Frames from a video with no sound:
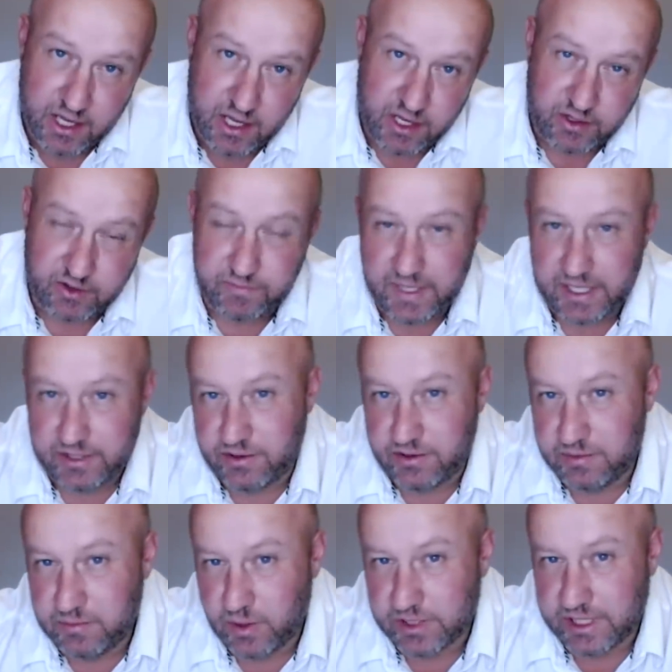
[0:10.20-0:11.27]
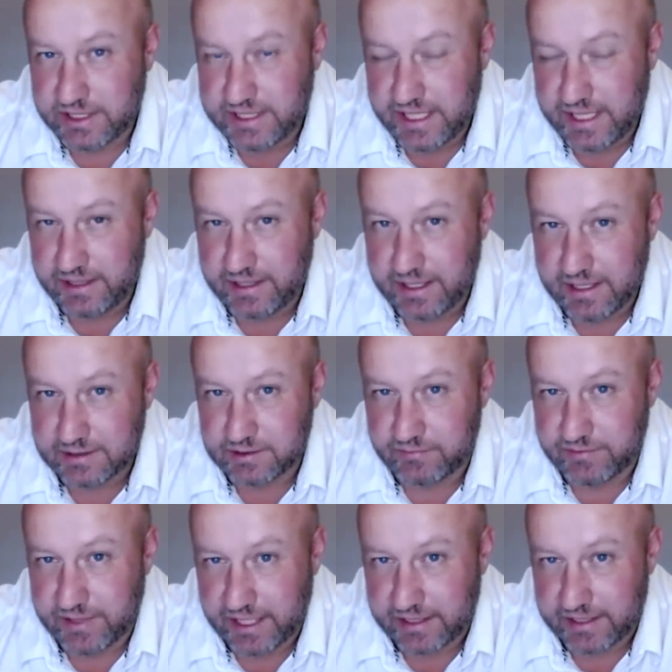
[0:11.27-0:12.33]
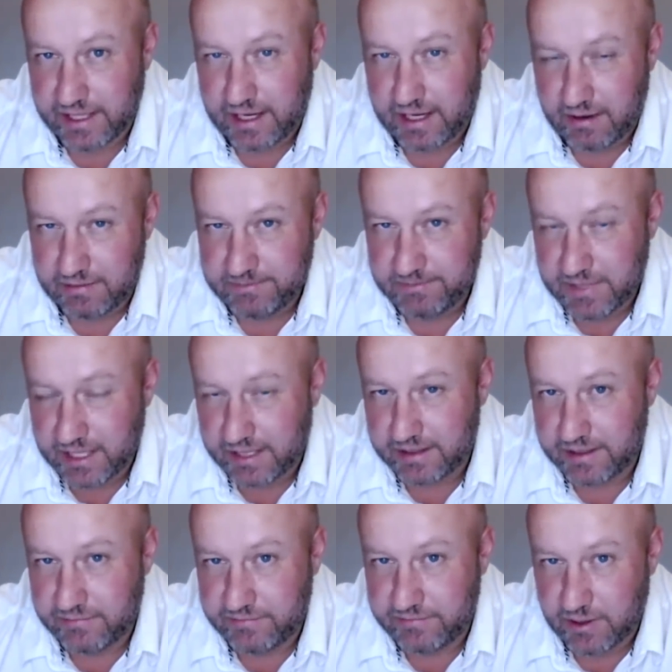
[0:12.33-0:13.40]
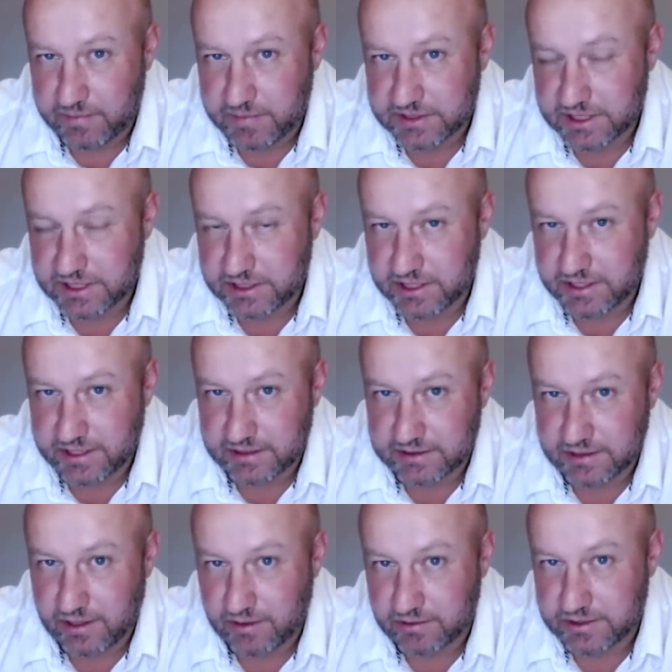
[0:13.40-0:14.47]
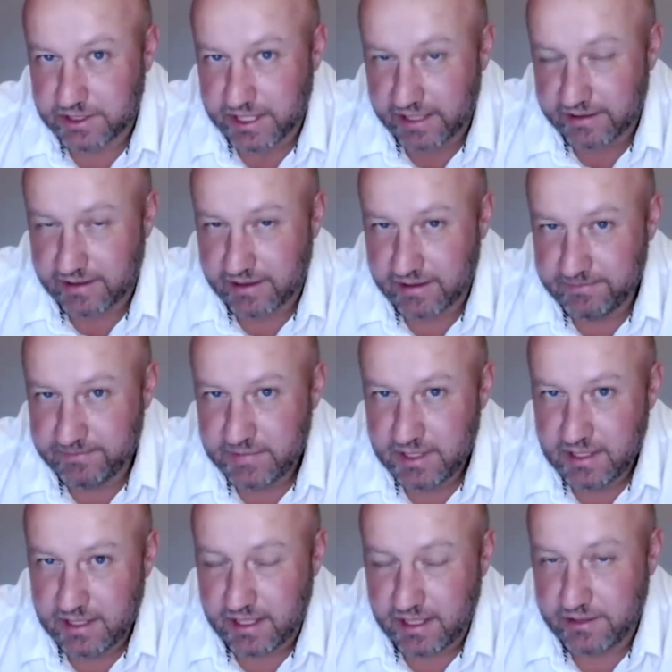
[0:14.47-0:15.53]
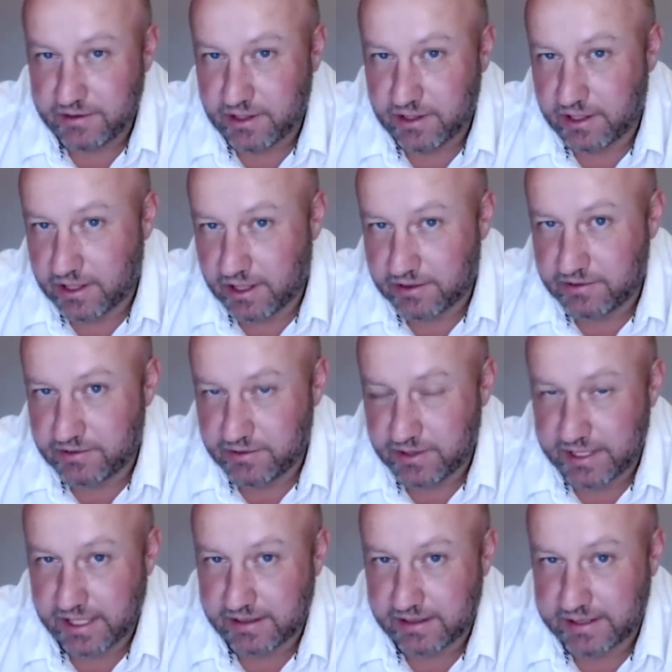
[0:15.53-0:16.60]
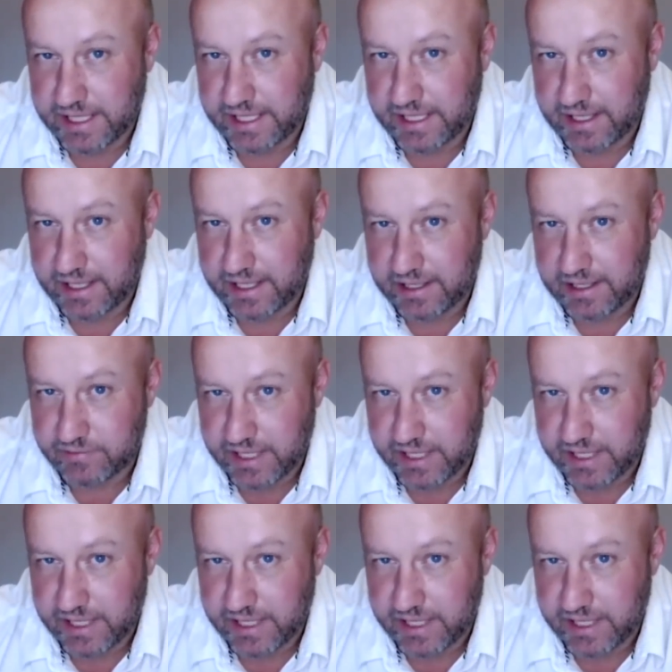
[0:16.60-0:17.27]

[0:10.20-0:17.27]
You've been through more than 10 years of that now. And if the opposition doesn't hold together, you're going to go through another decade of